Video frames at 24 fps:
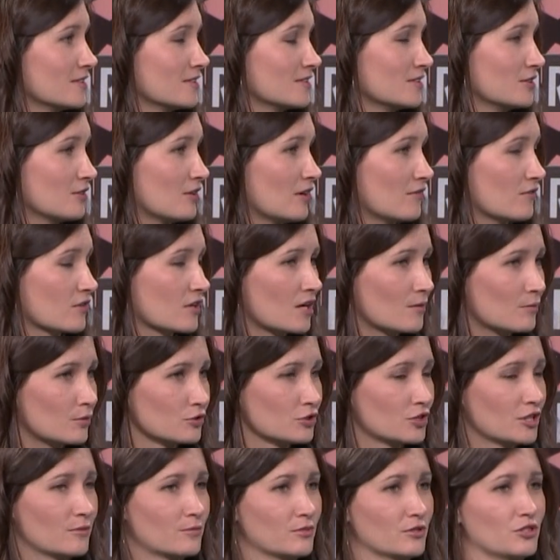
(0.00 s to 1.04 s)
and you know, I have a couple
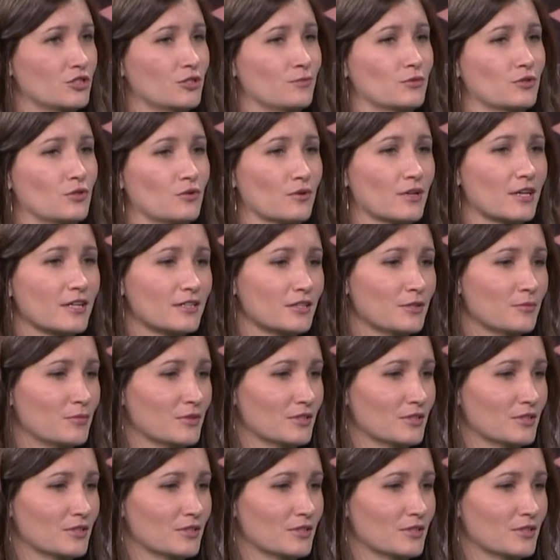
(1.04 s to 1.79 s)
championships already.